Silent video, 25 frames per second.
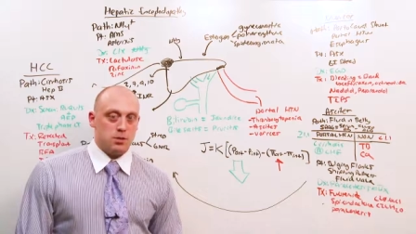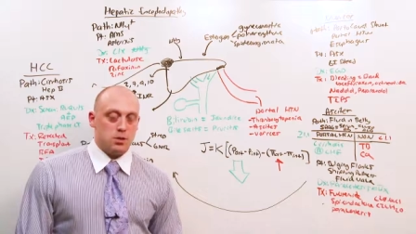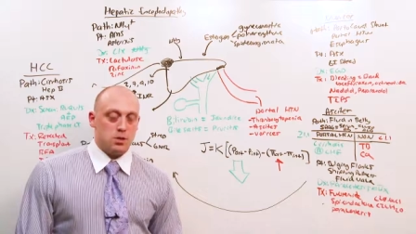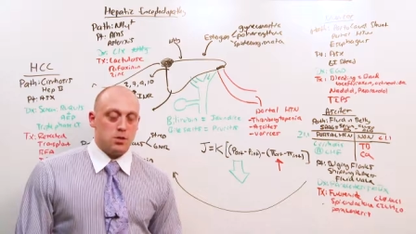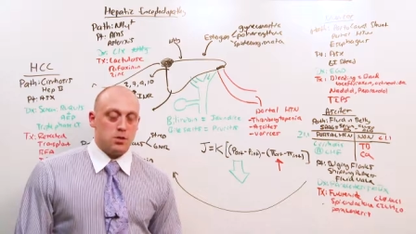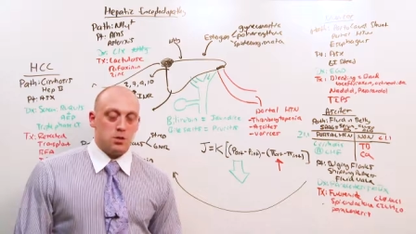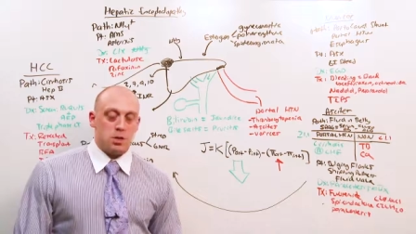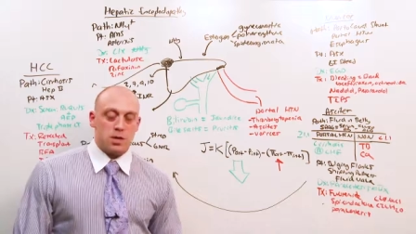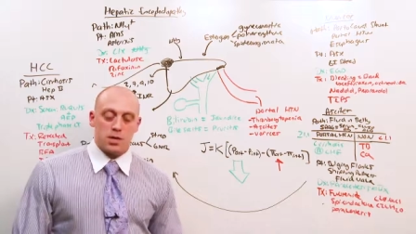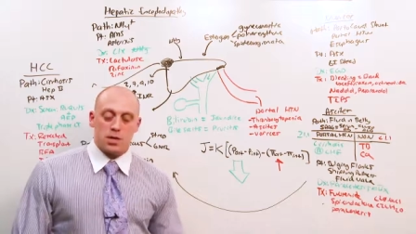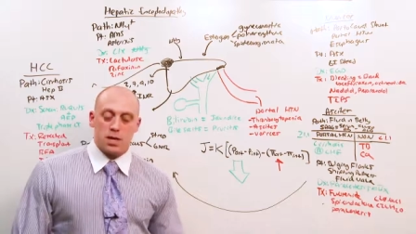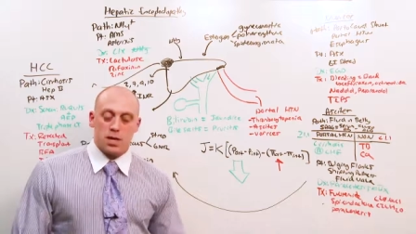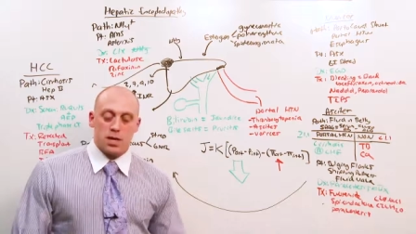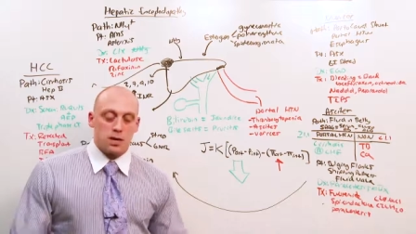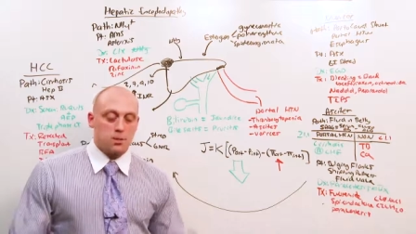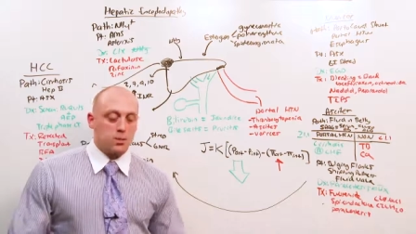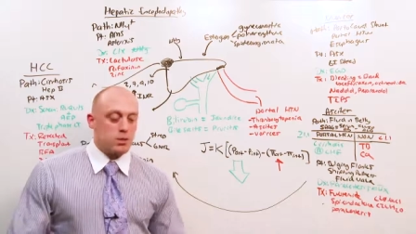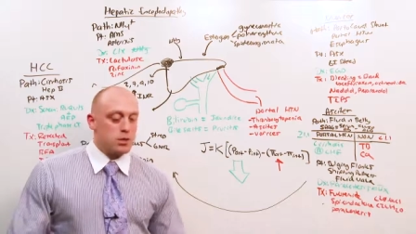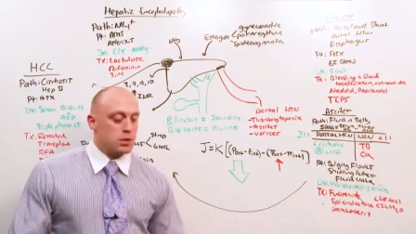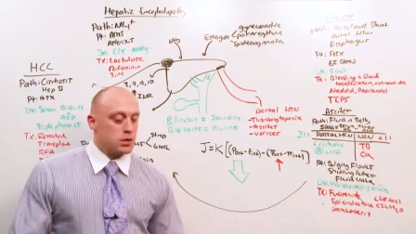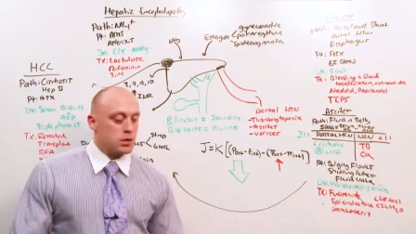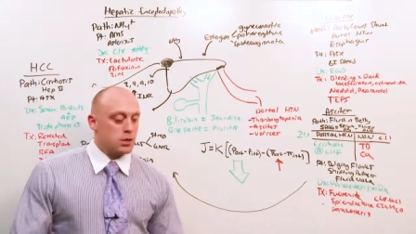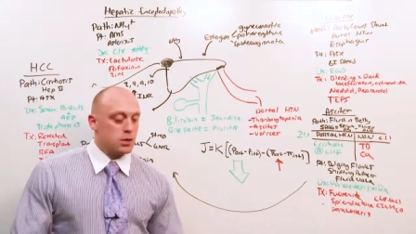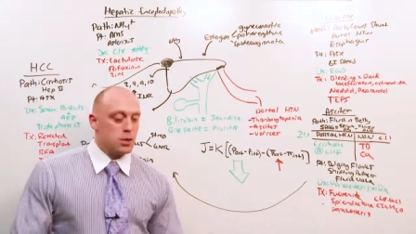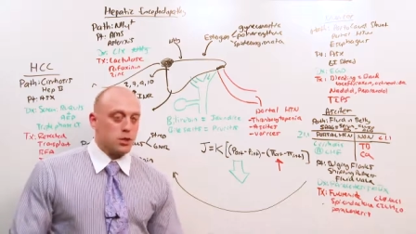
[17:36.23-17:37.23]
You can get
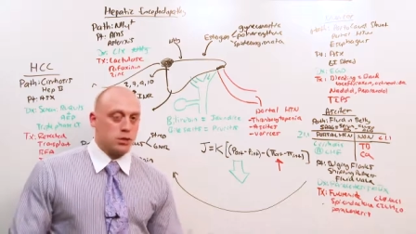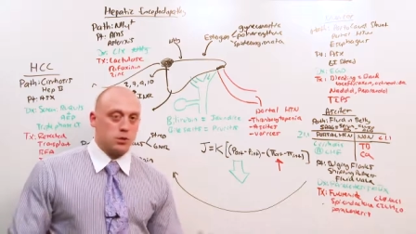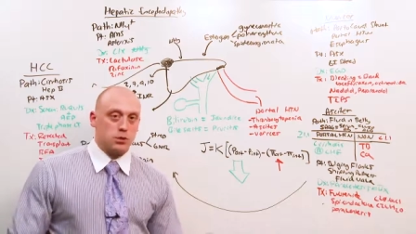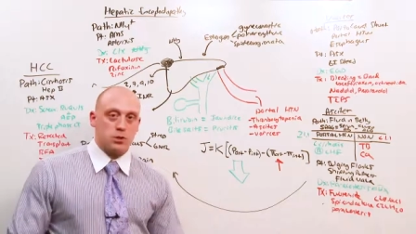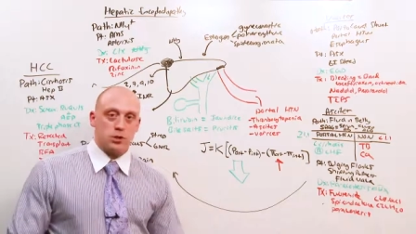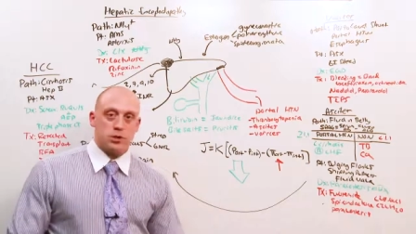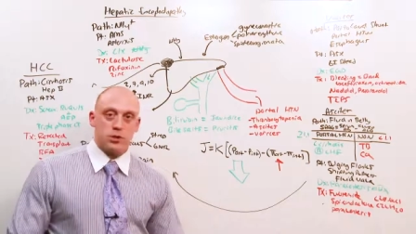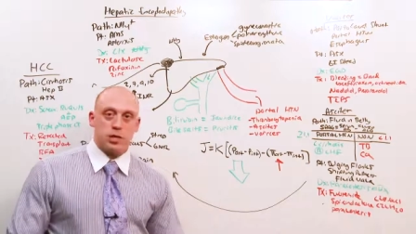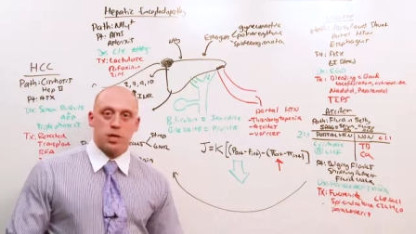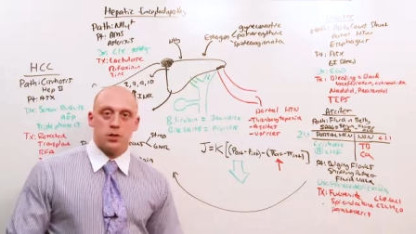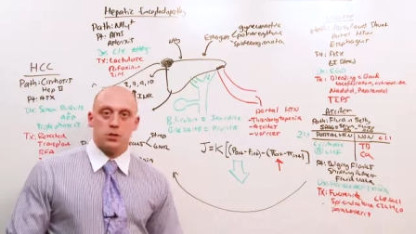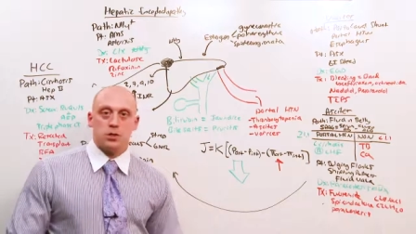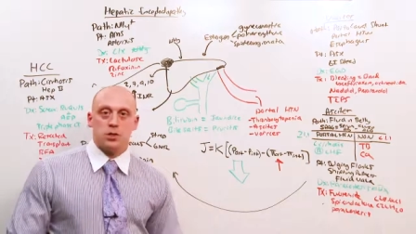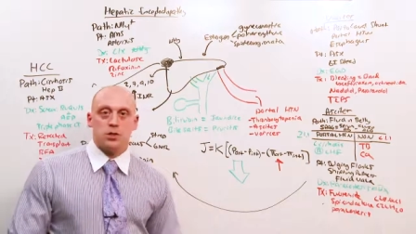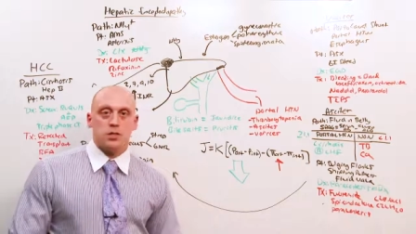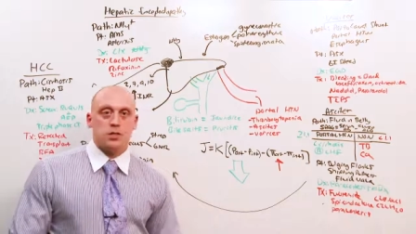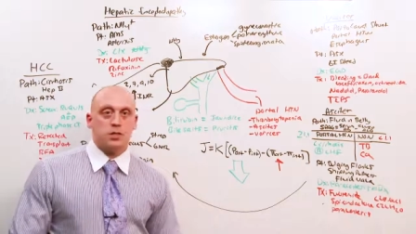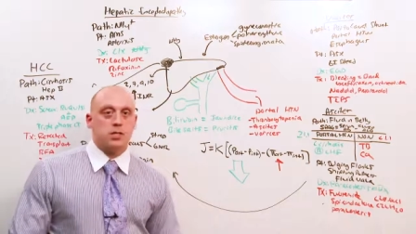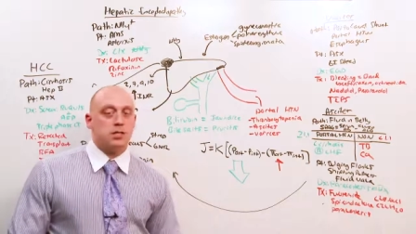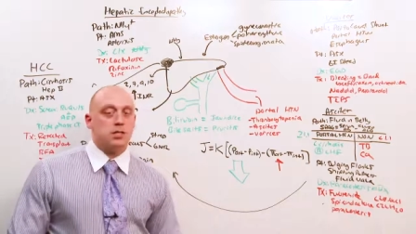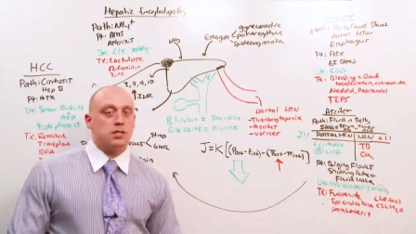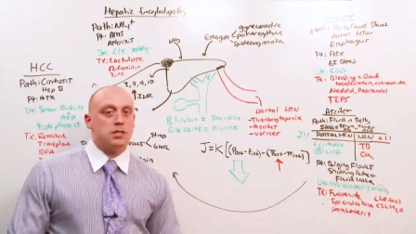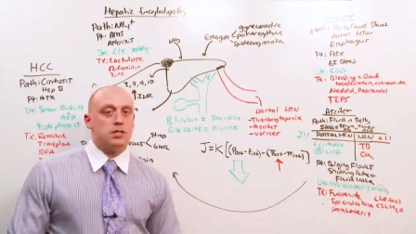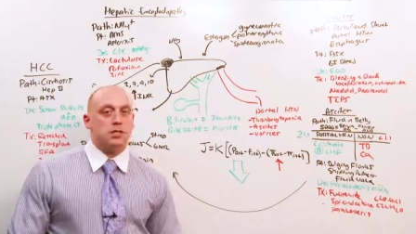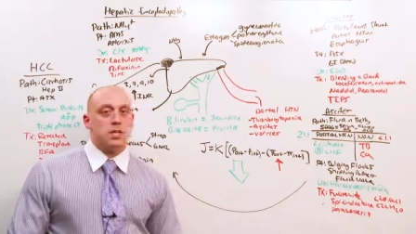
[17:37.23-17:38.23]
imaging, ultrasound, or
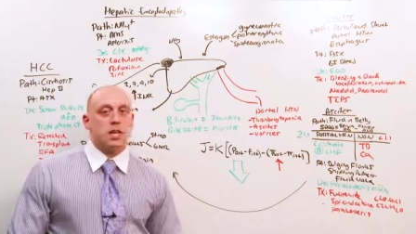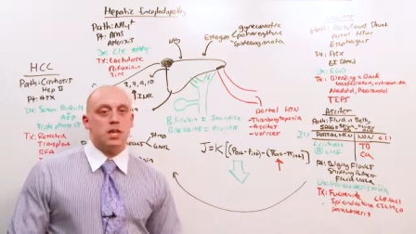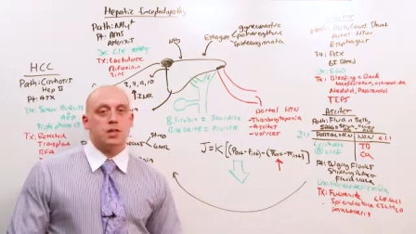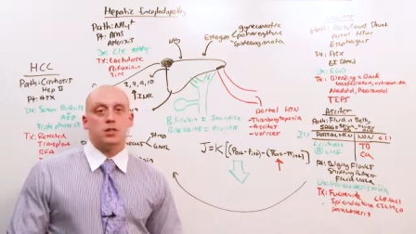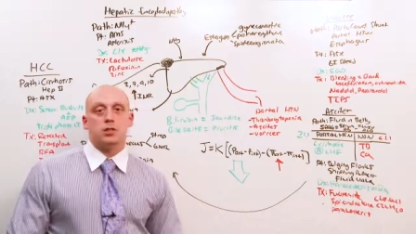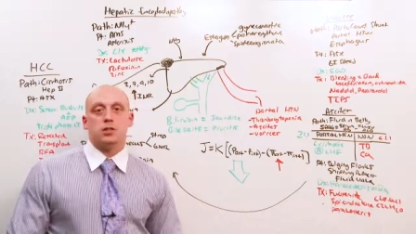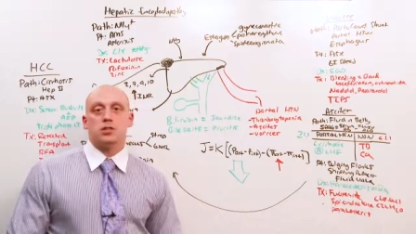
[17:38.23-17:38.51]
CT scan